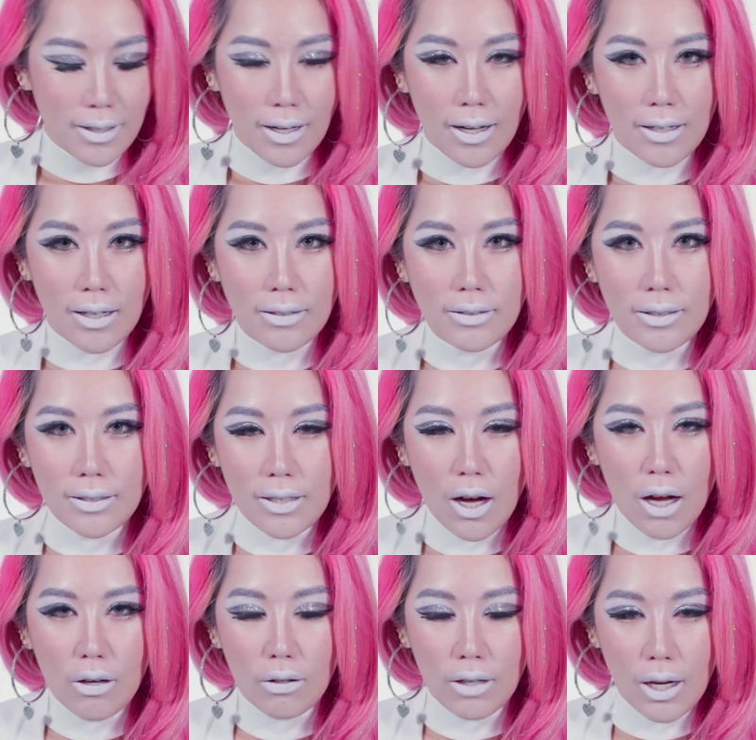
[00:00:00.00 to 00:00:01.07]
I guess this is how
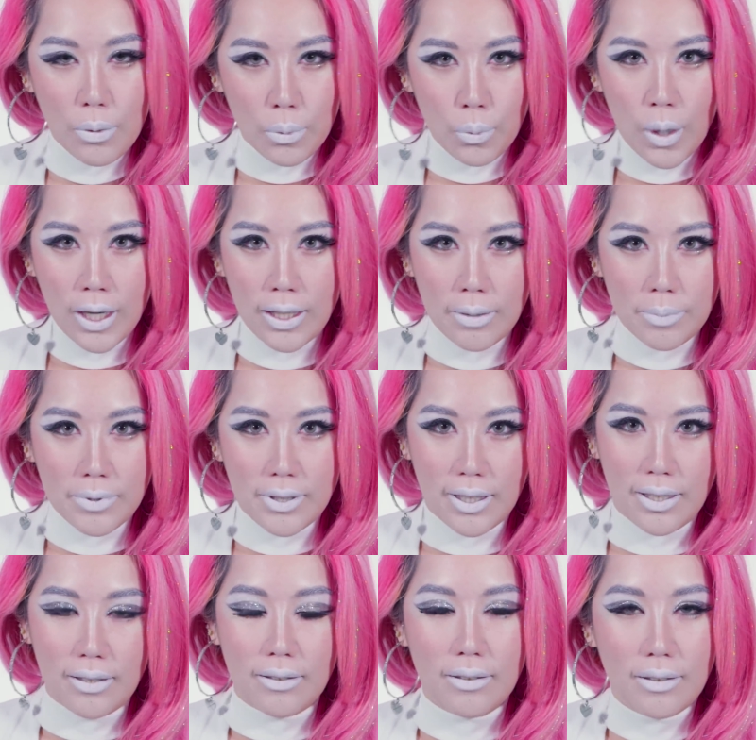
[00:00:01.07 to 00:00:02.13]
I look like with white
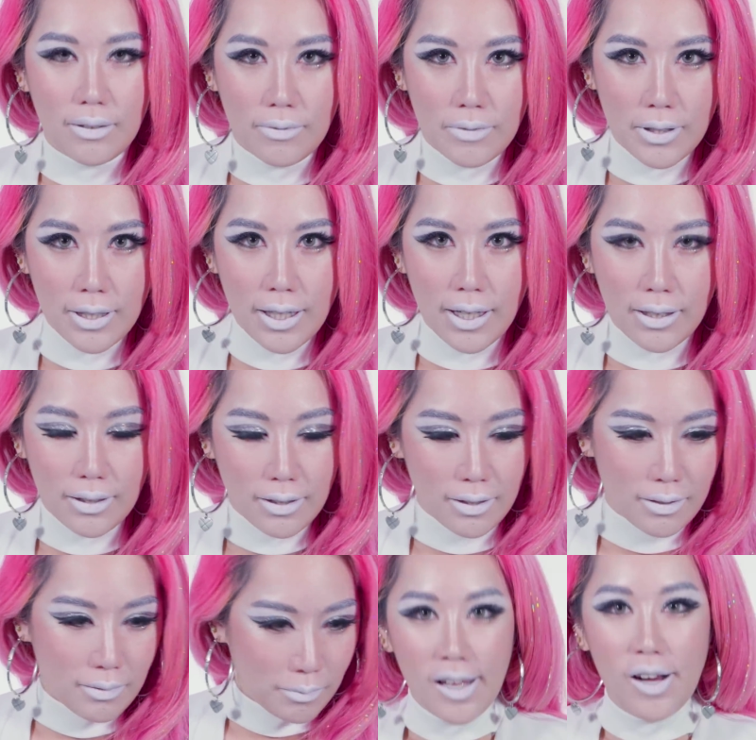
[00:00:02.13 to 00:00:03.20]
lipstick. Really ugly.
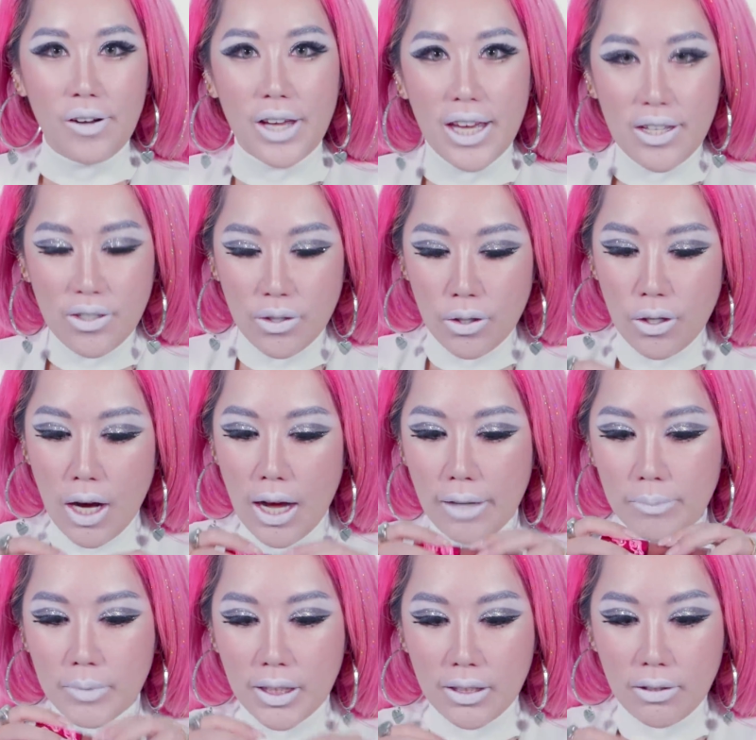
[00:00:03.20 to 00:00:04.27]
Okay, so
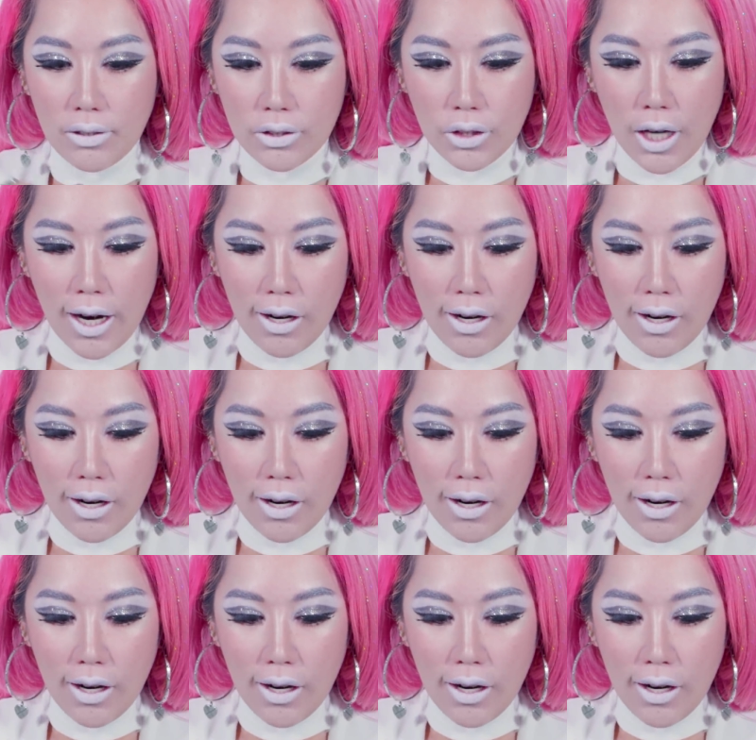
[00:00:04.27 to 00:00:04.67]
I'm just going to try